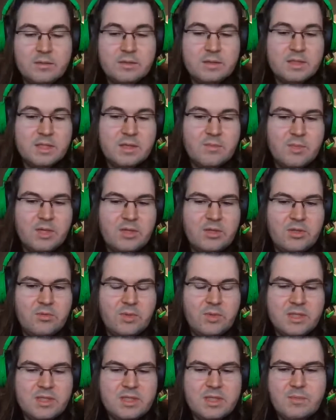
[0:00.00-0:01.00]
some on the
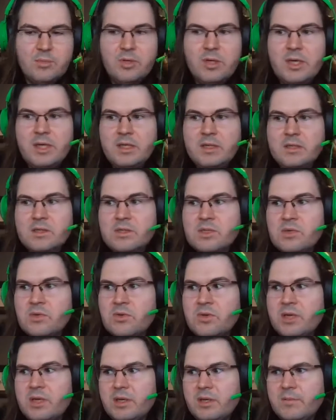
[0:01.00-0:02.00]
Rust upgrade. So
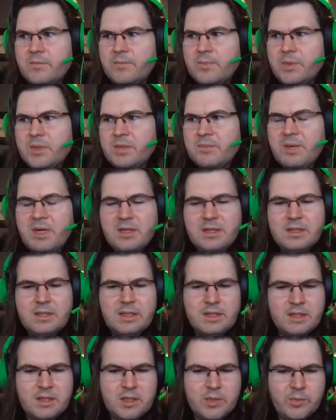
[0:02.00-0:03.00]
the bug that
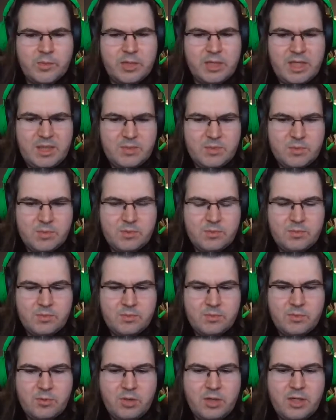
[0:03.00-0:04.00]
like the community keeps
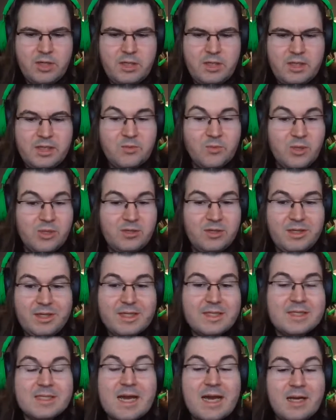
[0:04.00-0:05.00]
reporting, weirdly,
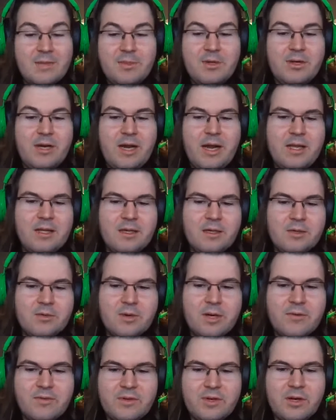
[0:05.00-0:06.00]
it's not about
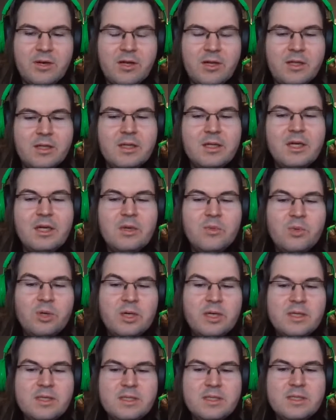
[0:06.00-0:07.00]
alloc-ref at all. What
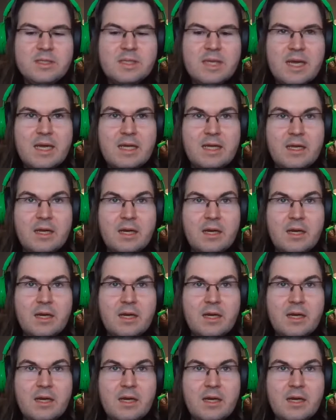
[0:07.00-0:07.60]
is that